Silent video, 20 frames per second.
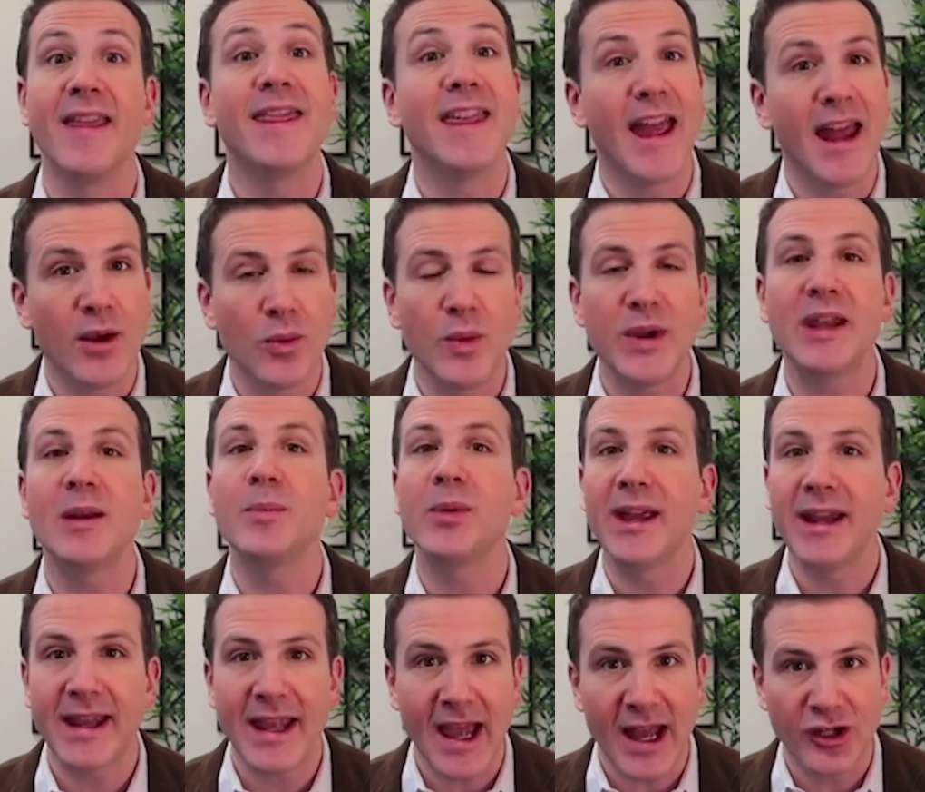Then we can
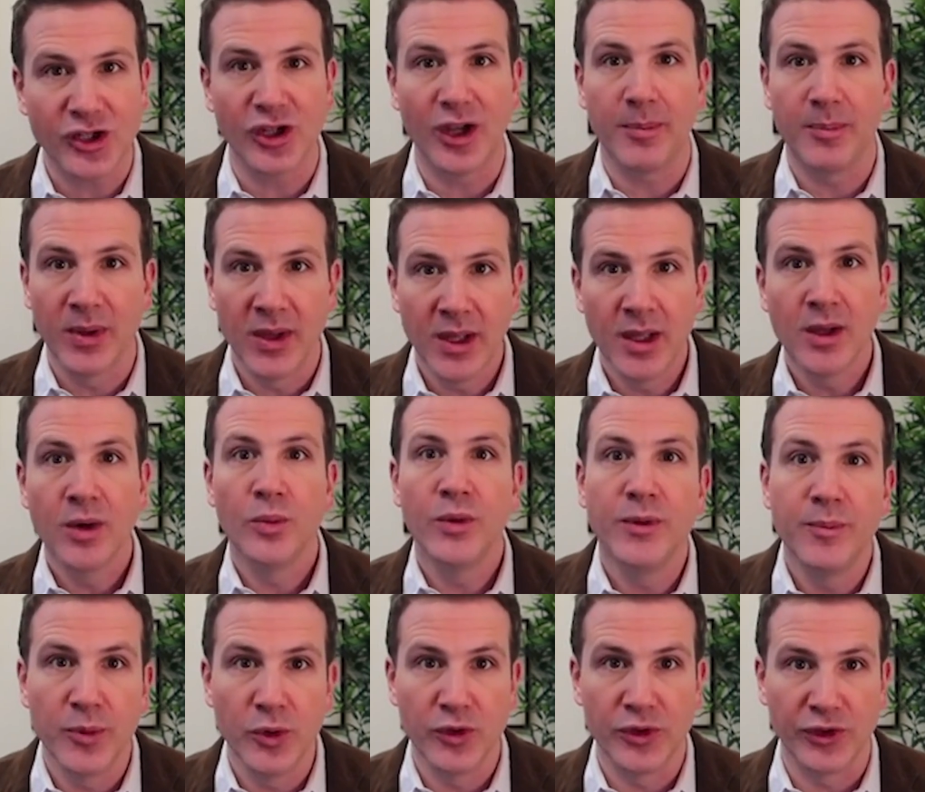play catch up
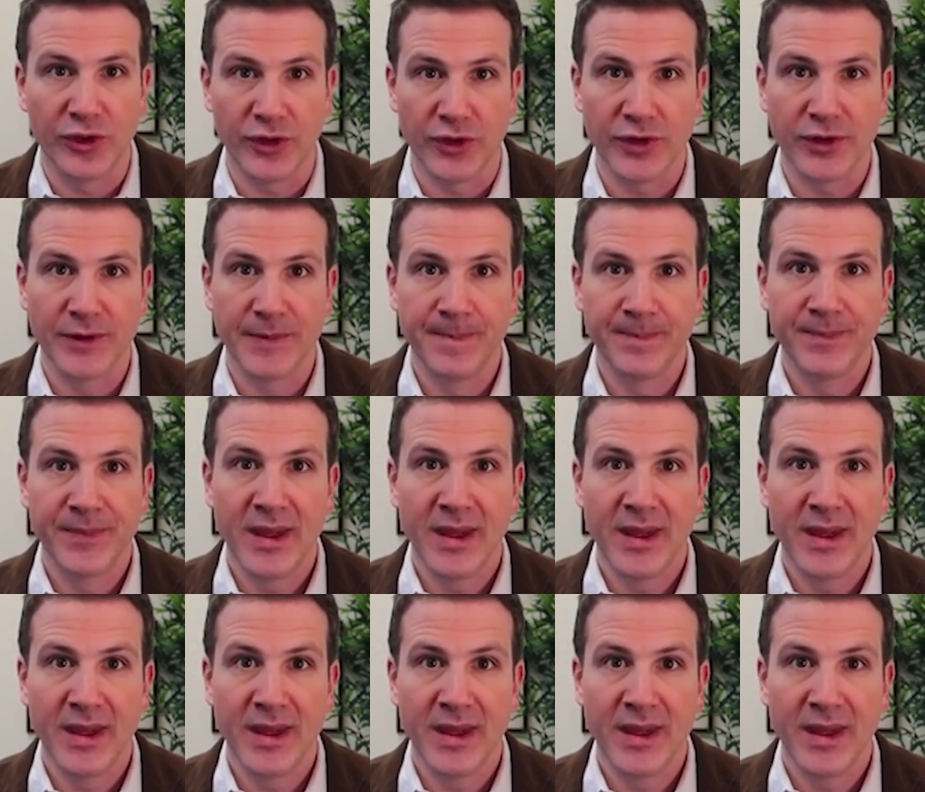with boosters.